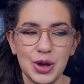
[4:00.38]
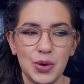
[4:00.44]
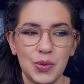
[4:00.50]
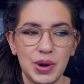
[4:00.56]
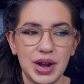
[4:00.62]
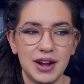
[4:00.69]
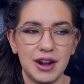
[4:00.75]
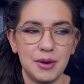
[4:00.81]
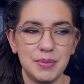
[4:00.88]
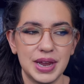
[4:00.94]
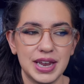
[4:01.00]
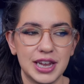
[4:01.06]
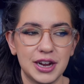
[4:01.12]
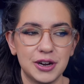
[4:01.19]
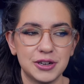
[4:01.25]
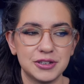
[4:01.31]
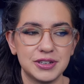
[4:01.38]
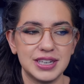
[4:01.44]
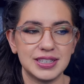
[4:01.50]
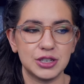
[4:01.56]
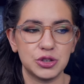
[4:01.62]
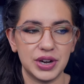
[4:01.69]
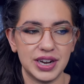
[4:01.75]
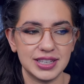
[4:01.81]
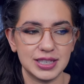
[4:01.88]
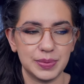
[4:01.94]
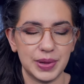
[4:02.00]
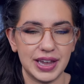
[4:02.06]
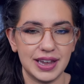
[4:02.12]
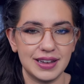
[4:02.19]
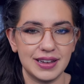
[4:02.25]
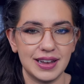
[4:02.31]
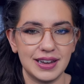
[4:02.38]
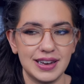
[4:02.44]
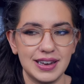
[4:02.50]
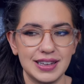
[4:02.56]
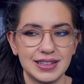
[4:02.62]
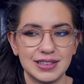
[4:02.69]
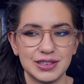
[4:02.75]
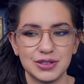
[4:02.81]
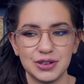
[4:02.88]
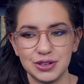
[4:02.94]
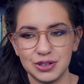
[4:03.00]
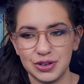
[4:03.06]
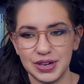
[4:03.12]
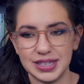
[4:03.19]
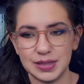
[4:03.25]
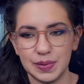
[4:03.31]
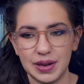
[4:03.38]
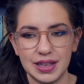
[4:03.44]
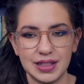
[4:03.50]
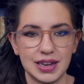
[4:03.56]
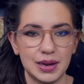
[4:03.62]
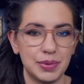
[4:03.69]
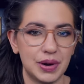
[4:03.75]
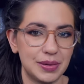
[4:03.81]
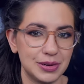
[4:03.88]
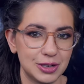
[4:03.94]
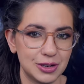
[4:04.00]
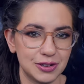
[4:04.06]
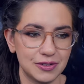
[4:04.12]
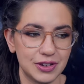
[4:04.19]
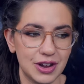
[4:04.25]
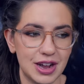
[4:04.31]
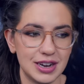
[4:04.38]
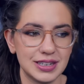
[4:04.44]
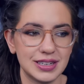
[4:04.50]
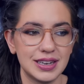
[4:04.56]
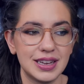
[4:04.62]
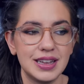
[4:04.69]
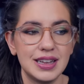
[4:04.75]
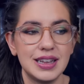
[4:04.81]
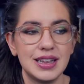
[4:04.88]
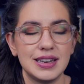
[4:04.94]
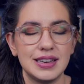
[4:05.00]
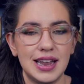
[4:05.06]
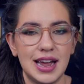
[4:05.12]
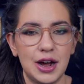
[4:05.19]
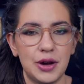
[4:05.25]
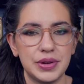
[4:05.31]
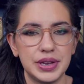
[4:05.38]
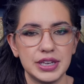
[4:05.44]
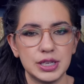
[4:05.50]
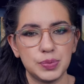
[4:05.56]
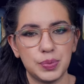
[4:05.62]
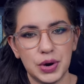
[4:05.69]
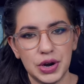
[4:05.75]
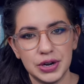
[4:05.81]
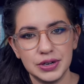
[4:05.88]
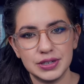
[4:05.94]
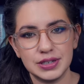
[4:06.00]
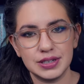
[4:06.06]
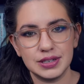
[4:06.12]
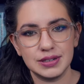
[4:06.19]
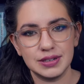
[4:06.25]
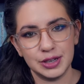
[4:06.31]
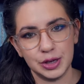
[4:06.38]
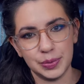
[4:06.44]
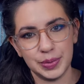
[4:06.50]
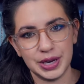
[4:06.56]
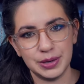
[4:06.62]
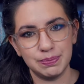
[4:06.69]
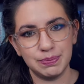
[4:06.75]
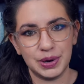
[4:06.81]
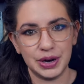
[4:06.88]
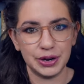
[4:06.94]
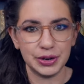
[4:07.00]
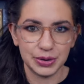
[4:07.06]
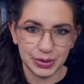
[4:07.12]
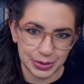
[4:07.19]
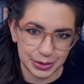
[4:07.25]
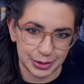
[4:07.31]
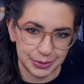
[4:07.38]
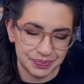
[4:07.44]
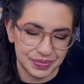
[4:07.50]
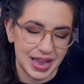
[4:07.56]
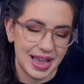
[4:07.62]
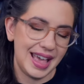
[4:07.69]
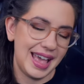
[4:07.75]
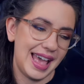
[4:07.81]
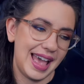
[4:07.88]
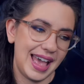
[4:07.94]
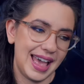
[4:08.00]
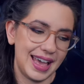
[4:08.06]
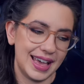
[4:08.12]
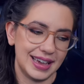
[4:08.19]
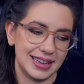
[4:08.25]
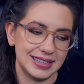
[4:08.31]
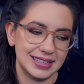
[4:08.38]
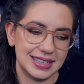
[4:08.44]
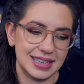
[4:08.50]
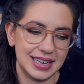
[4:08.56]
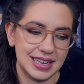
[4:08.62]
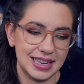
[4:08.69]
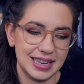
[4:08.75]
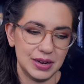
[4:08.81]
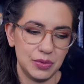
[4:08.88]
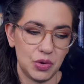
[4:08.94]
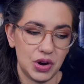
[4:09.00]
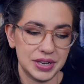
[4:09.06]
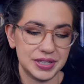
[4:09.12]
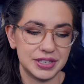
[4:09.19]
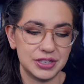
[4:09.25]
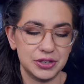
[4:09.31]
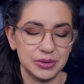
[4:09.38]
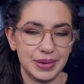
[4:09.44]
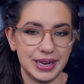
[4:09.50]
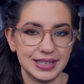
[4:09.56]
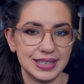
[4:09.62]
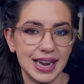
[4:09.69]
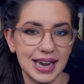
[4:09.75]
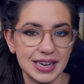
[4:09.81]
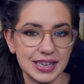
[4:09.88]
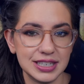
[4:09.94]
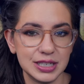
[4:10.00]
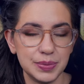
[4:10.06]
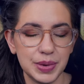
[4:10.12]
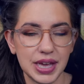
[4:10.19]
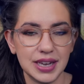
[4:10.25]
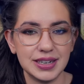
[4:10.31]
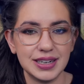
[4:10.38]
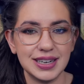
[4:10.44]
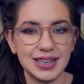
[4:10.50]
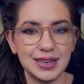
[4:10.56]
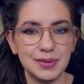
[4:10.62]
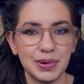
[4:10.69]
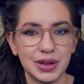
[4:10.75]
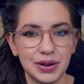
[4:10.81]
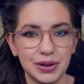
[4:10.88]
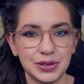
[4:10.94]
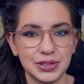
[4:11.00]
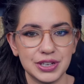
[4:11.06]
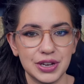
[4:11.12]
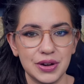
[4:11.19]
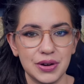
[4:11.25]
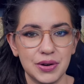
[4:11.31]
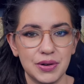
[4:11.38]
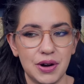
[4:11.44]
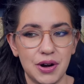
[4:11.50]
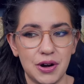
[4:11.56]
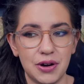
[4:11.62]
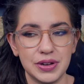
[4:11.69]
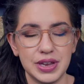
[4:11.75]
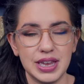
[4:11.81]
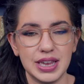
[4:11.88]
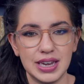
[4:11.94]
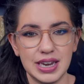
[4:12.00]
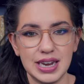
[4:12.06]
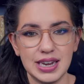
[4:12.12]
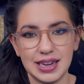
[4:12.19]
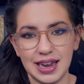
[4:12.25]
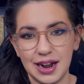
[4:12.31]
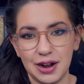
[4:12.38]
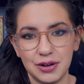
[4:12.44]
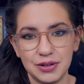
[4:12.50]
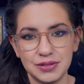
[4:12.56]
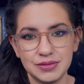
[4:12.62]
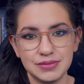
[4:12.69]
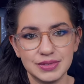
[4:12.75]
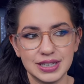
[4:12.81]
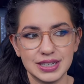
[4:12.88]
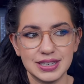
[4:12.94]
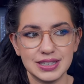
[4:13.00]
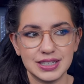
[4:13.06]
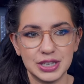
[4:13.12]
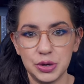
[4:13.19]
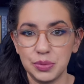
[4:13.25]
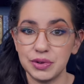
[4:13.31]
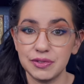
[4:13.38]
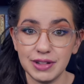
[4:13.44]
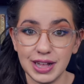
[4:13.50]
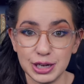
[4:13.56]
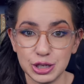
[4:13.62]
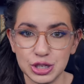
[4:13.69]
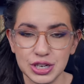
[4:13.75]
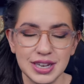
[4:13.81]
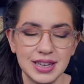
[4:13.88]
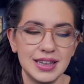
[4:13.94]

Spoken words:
where our main character needs a transplant, and he gets a certain transplant that he probably shouldn't have gotten, now he is part human, part ghoul. And he wants to maintain his humanity, but also all he can eat now is human flesh